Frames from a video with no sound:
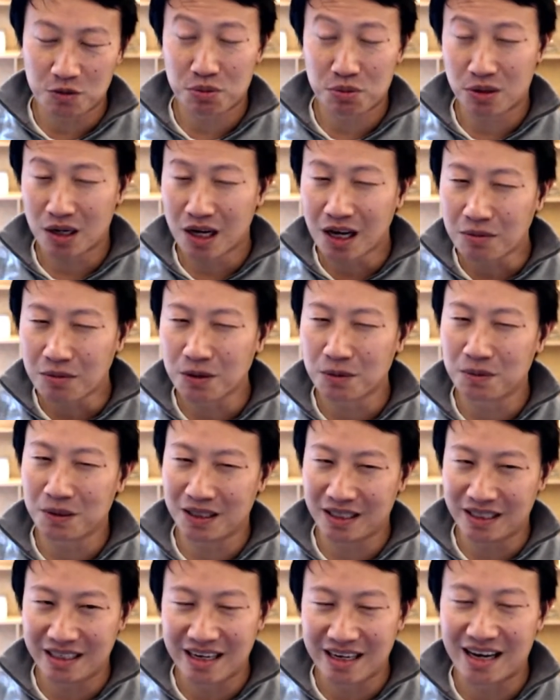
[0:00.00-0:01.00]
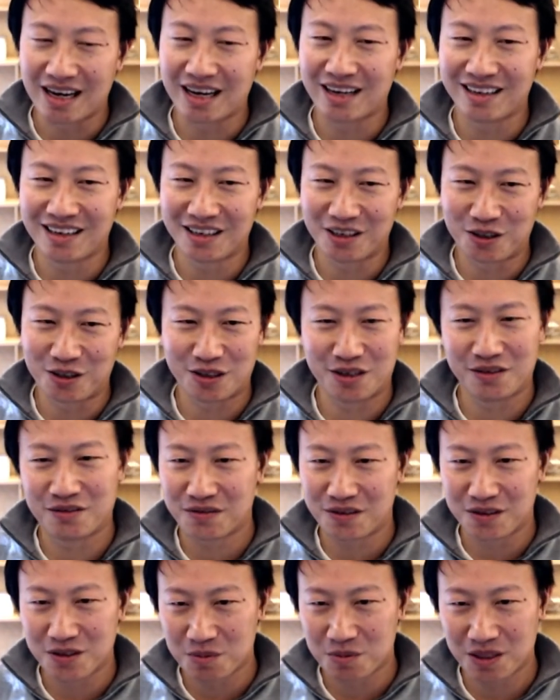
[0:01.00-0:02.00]
probably not a good
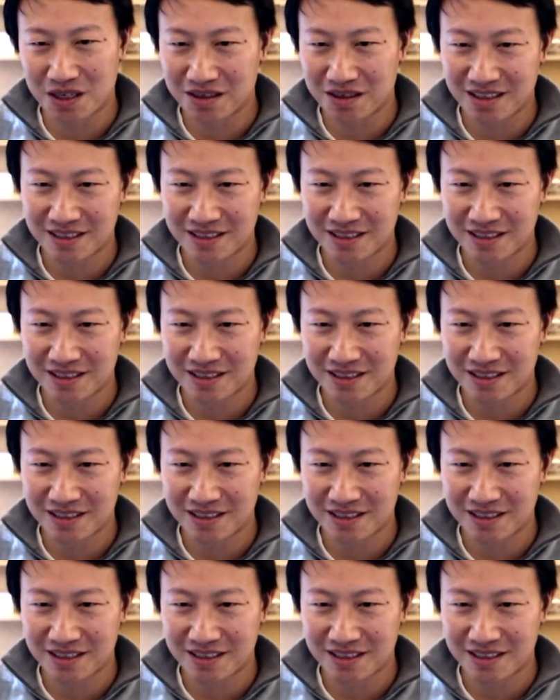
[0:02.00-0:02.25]
first bug.